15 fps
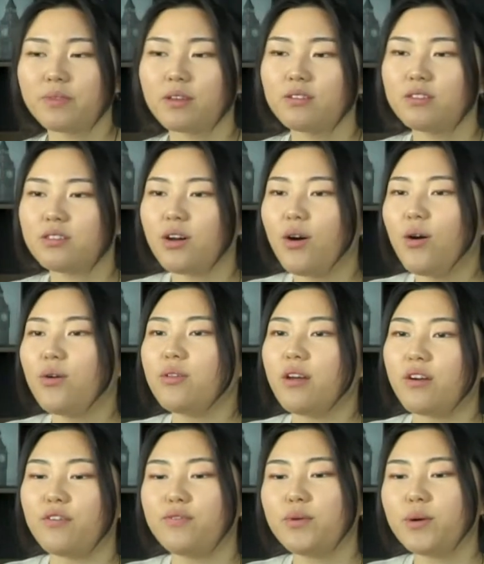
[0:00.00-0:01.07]
So
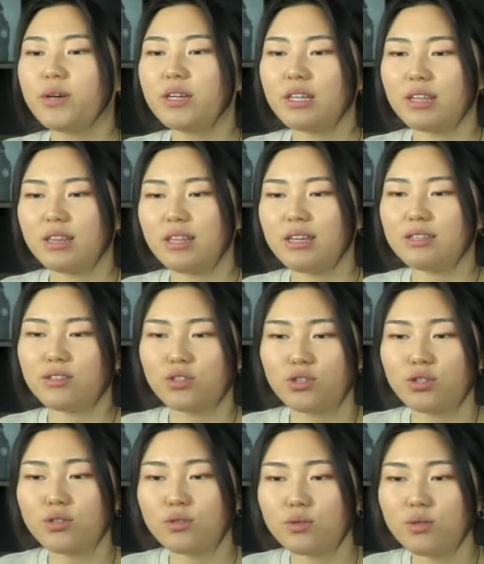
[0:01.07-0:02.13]
therefore, these
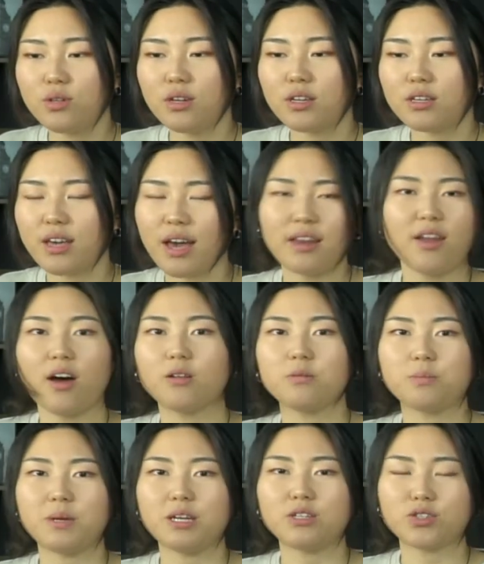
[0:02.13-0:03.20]
two cannot
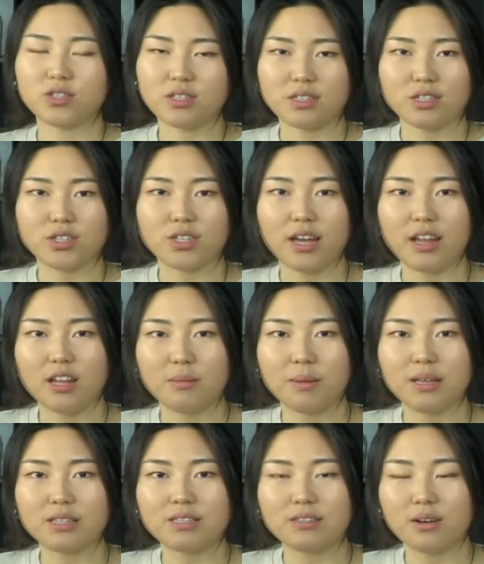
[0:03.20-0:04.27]
be transition
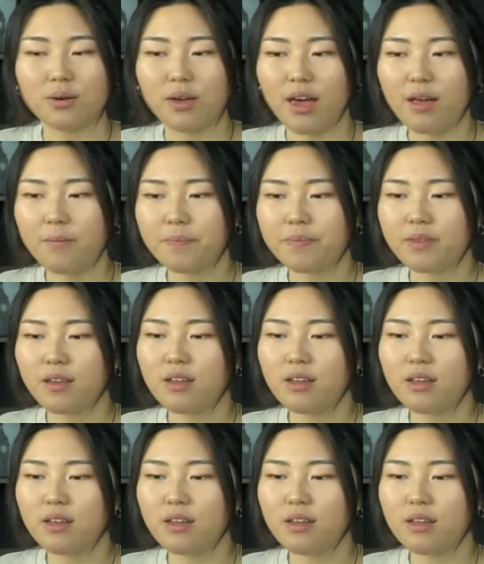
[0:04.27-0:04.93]
elements, okay?